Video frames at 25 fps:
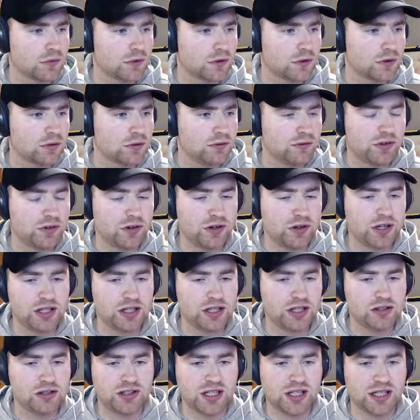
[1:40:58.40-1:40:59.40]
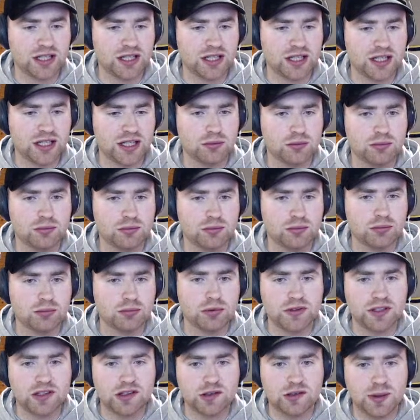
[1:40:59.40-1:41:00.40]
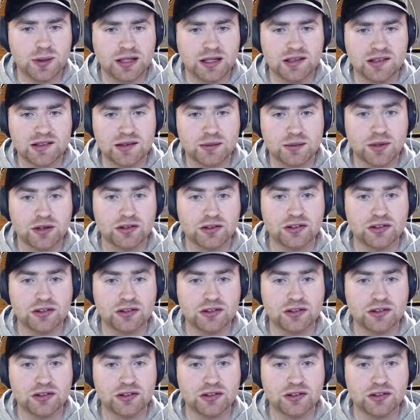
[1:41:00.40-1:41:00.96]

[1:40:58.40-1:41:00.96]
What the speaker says: Very interesting. I would have expected someone else to